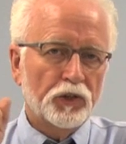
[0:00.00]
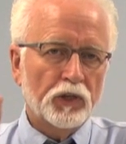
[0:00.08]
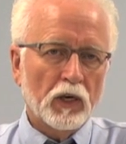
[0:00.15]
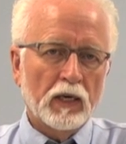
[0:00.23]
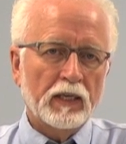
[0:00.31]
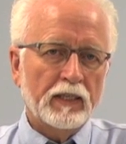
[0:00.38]

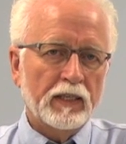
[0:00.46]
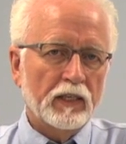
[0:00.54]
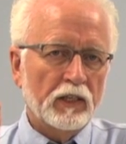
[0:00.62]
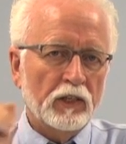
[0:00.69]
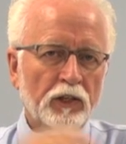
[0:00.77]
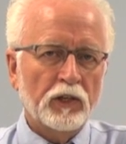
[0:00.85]
you started to
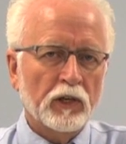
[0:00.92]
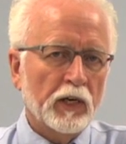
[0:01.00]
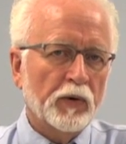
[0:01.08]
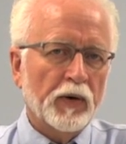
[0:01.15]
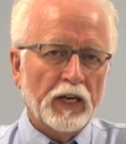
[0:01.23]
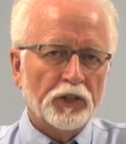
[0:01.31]
get
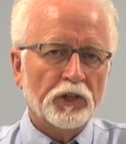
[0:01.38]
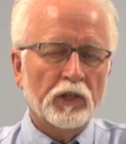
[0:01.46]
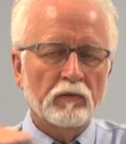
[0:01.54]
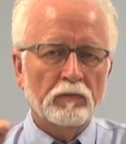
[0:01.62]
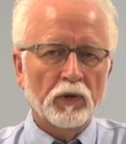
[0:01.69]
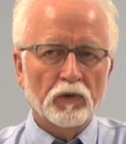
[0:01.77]

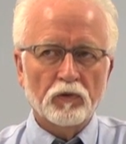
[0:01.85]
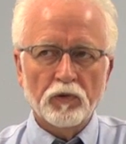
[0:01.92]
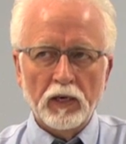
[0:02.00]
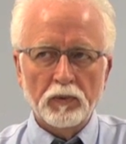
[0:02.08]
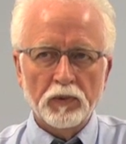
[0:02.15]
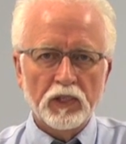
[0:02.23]
deterioration of
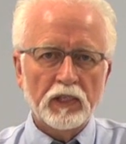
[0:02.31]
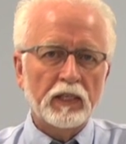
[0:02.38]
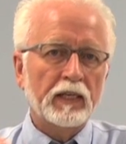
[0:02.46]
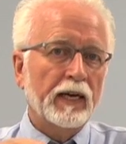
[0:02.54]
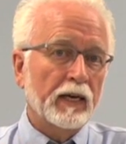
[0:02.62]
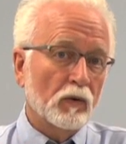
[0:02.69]
both
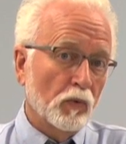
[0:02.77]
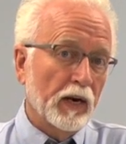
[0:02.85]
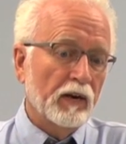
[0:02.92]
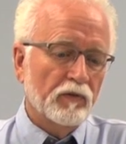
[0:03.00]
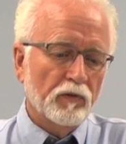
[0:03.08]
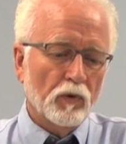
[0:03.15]
frequency
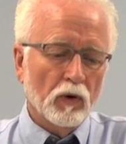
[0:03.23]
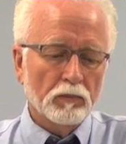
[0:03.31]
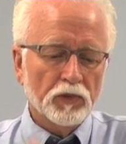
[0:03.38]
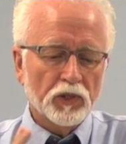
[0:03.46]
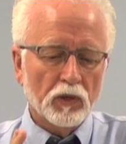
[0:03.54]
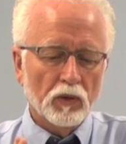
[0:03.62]
and
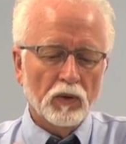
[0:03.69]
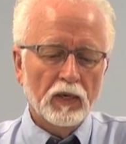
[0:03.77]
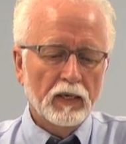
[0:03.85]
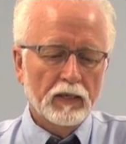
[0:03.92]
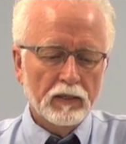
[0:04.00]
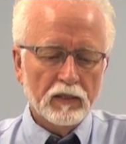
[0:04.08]
waveform.
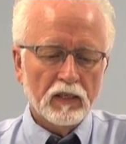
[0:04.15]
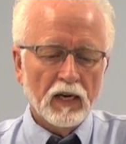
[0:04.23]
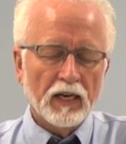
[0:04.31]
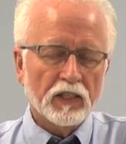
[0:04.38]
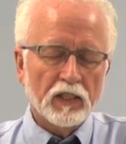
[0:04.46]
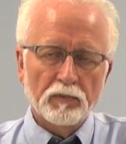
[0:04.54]
So
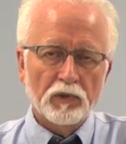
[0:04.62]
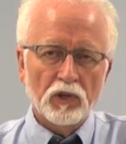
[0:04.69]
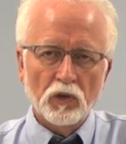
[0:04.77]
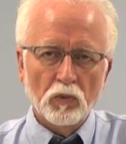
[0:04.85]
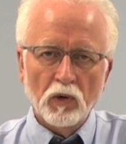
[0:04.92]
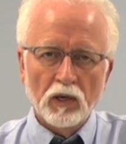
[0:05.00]
it's not
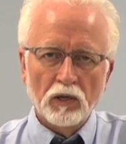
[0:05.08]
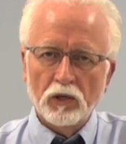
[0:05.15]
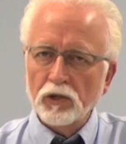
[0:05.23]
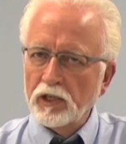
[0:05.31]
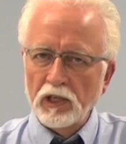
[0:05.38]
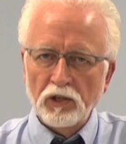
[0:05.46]
something you
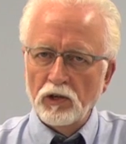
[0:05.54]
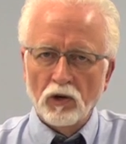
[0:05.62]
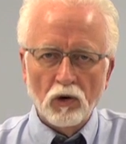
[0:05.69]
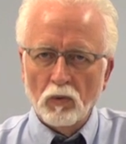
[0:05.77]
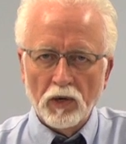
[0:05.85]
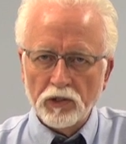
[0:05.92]
want to, because then
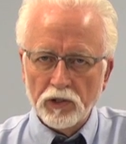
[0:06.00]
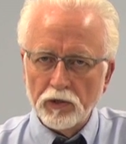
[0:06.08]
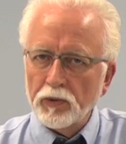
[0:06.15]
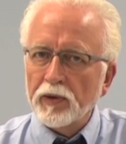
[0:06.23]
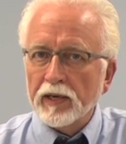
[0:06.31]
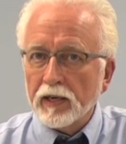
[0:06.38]
you don't know
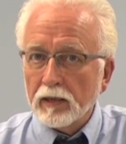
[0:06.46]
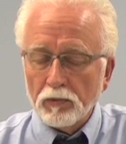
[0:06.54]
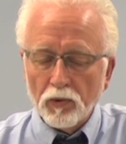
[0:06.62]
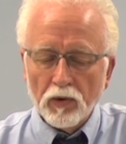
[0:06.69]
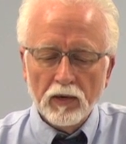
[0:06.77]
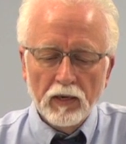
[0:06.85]
what you're doing
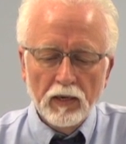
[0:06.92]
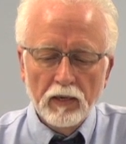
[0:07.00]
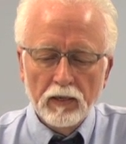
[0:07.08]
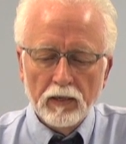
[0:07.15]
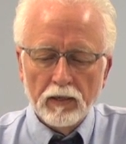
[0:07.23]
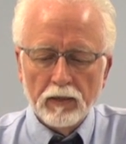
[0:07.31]
anymore.
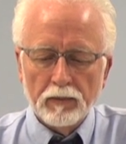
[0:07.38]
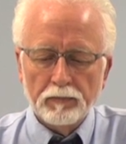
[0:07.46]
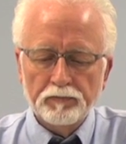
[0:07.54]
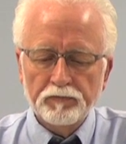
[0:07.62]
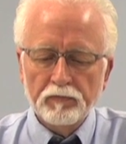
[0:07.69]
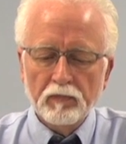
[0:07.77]

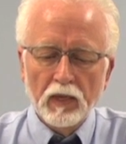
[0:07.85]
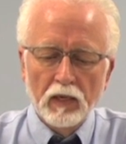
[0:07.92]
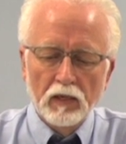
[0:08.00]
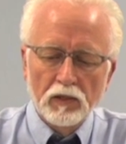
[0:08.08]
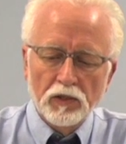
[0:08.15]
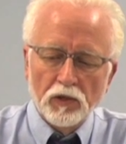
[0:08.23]
Um,
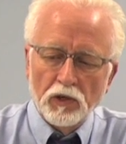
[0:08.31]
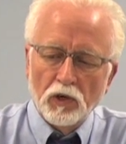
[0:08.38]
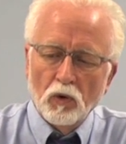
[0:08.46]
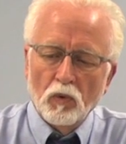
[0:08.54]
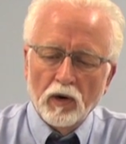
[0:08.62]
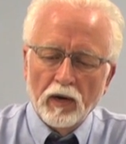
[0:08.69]
so
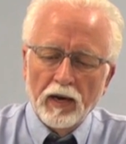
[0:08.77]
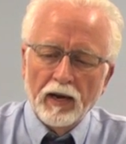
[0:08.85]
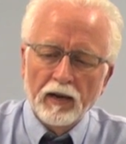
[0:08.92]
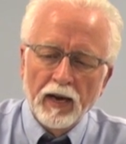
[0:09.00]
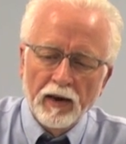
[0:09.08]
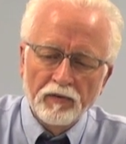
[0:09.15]
you don't want
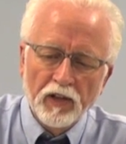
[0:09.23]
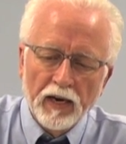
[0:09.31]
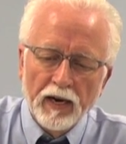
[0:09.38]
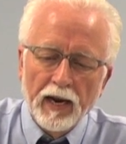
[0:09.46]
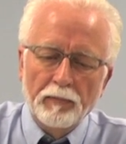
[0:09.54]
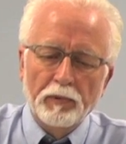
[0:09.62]
to ha have
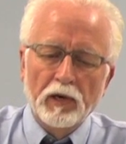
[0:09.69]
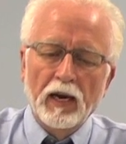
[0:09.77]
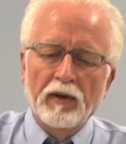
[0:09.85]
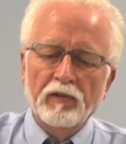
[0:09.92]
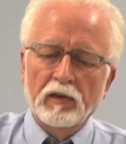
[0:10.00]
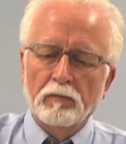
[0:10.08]
that
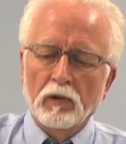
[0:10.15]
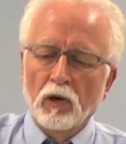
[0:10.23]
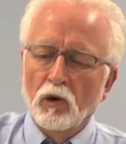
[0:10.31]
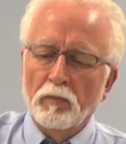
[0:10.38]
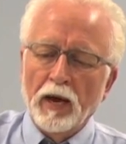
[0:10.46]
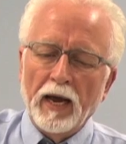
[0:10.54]
happen.
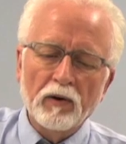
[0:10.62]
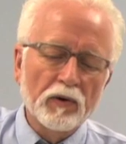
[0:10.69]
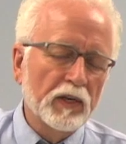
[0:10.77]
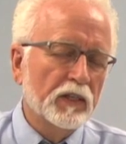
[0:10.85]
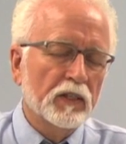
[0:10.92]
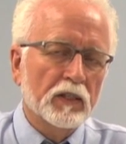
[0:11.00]
Having low
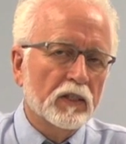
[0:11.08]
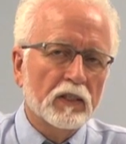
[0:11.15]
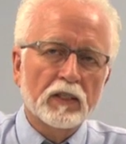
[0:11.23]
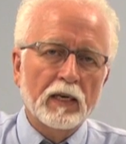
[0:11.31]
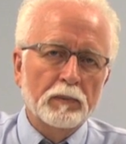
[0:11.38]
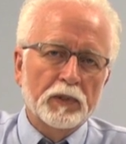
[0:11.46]
batteries
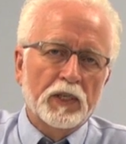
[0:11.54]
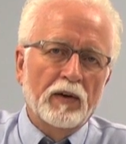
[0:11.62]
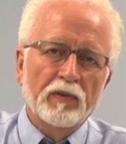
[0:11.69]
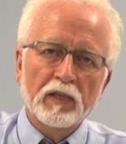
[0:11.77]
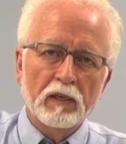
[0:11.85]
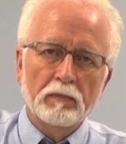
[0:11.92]
is the same
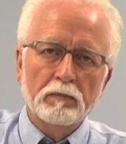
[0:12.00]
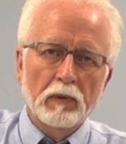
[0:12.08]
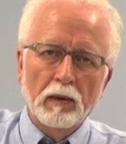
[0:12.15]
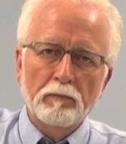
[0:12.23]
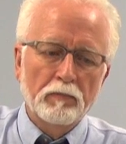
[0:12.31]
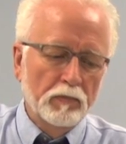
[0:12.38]
as having a,
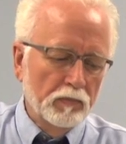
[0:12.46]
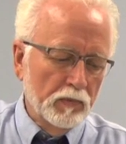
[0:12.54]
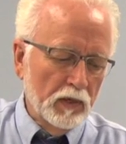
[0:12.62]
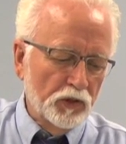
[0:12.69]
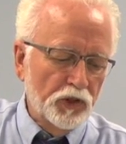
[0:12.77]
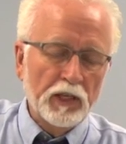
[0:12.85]

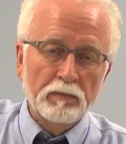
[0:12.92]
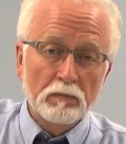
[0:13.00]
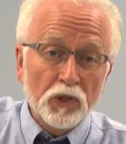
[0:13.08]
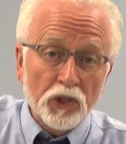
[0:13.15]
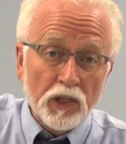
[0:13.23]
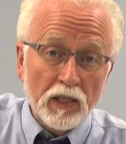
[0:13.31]
a, a
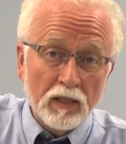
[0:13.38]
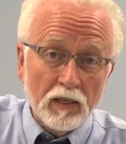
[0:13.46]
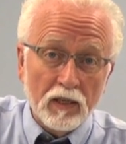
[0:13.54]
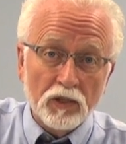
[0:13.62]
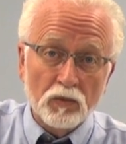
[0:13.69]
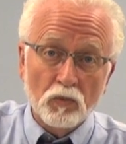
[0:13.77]
cheap
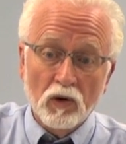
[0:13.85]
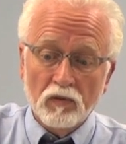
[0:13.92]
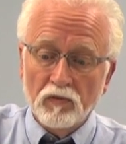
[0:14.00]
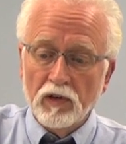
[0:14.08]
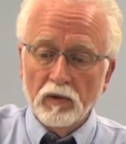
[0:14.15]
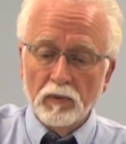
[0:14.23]
machine that doesn't
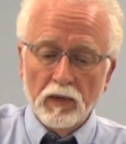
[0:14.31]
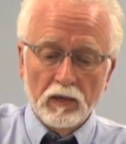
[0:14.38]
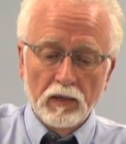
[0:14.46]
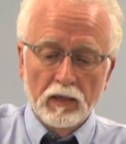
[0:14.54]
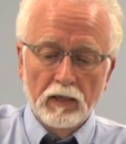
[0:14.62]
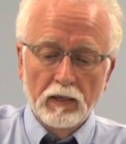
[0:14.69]
work very
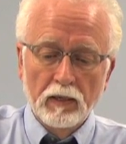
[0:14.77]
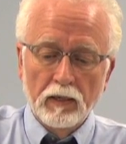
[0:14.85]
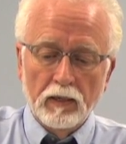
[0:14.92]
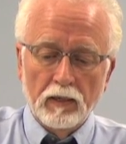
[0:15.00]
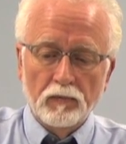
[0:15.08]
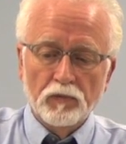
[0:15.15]
well.
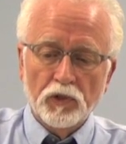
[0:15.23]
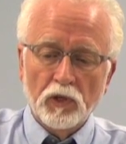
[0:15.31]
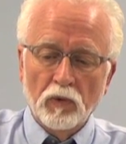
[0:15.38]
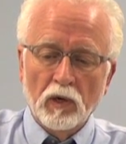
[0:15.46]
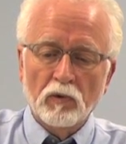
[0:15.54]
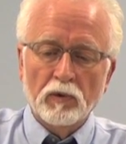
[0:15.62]
Um,
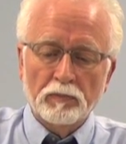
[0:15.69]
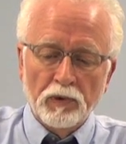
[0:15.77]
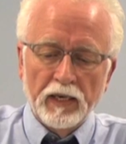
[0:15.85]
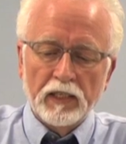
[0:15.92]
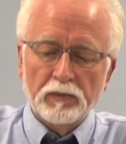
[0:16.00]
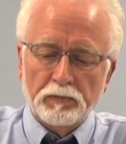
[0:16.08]
so you want to
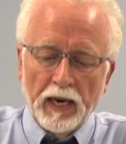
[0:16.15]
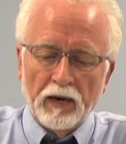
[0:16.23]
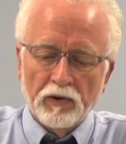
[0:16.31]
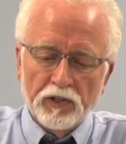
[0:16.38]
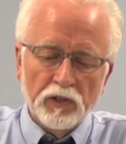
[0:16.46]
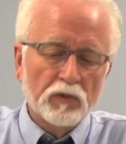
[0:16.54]
replace
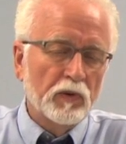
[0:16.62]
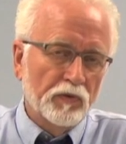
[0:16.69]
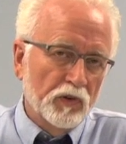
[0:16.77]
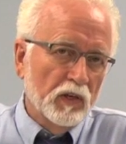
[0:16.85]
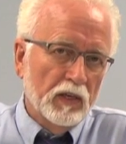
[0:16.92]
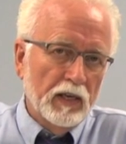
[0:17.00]
batteries
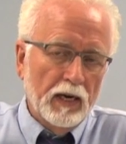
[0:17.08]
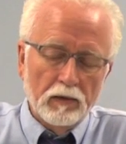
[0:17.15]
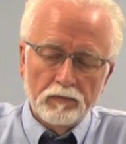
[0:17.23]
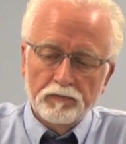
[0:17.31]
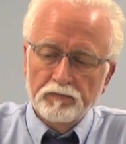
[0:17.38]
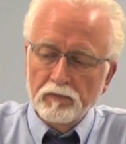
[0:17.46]
if you're in
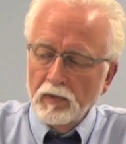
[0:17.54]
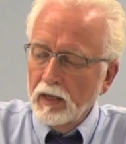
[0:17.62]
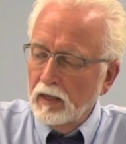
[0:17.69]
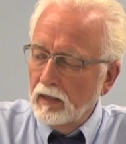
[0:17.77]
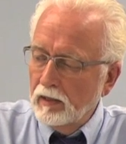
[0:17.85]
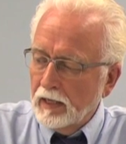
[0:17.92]
doubt.
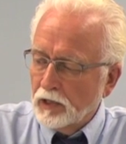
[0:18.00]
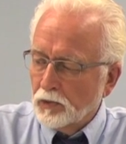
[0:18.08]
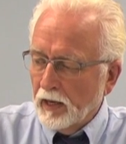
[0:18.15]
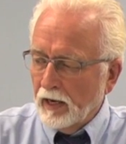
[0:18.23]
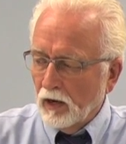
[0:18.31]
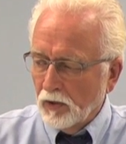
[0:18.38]

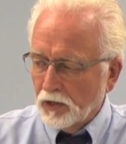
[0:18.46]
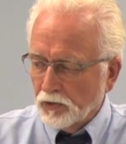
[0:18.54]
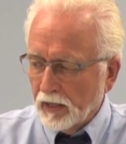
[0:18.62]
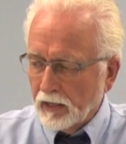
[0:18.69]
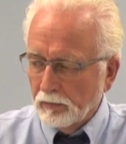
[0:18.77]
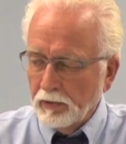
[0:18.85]
That's why I
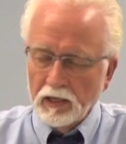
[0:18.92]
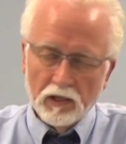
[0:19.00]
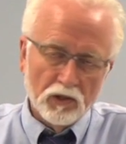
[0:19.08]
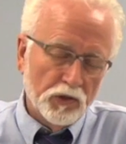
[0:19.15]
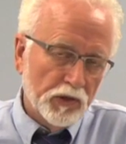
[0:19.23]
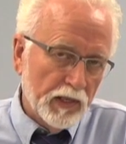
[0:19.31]
always
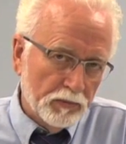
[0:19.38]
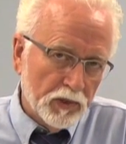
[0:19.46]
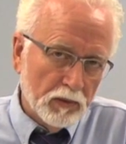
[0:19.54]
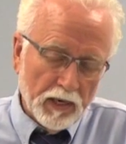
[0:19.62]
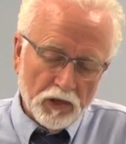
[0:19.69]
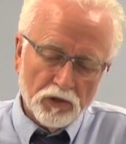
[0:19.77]
recommend that you
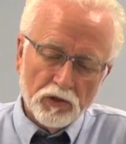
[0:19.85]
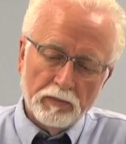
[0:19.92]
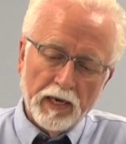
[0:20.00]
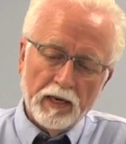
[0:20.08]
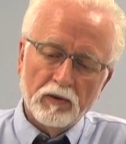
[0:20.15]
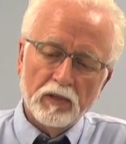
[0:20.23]
keep some
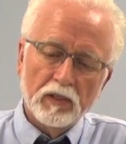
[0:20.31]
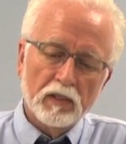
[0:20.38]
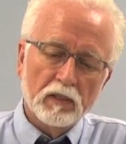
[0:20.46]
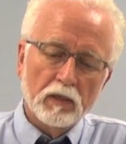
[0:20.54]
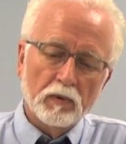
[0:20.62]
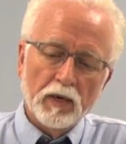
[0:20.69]
extra
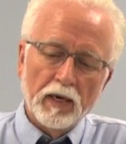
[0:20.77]
batteries